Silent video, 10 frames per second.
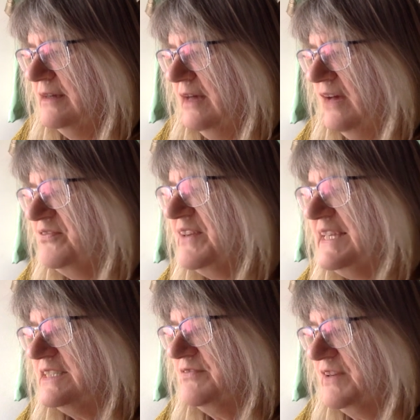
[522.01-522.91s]
Her
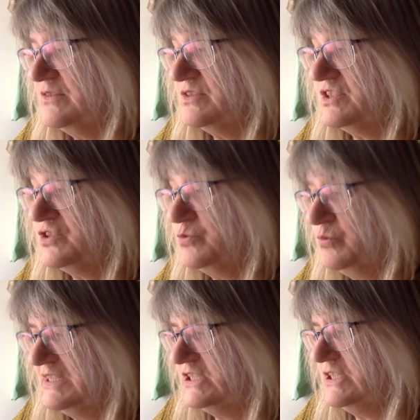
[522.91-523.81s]
feet felt
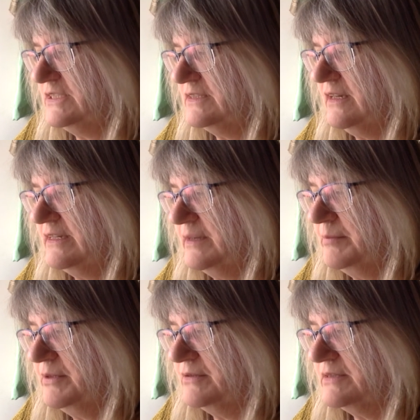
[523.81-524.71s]
squished inside her
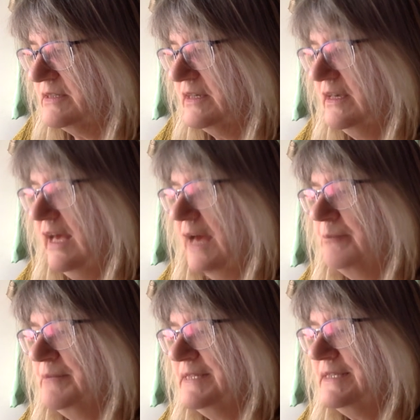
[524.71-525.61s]
boots,
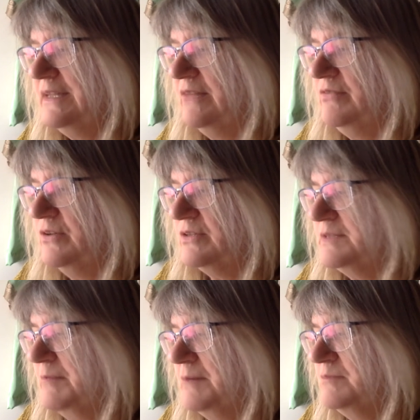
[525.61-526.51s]
and Miss Lovelock's
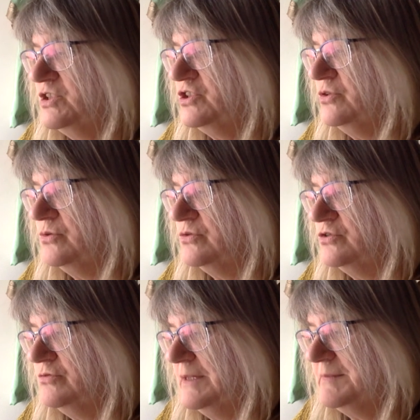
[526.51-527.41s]
mum's shawl
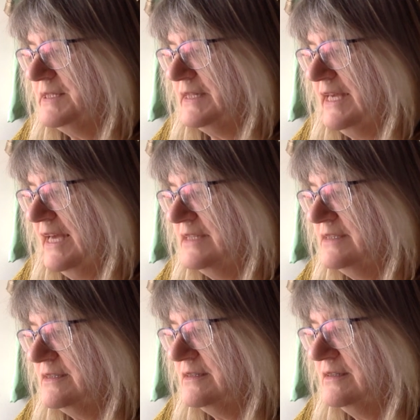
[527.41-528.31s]
dripped at the
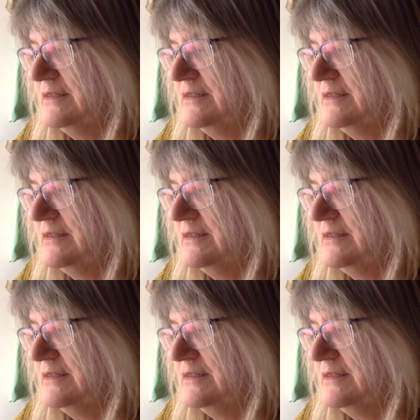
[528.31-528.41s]
ends.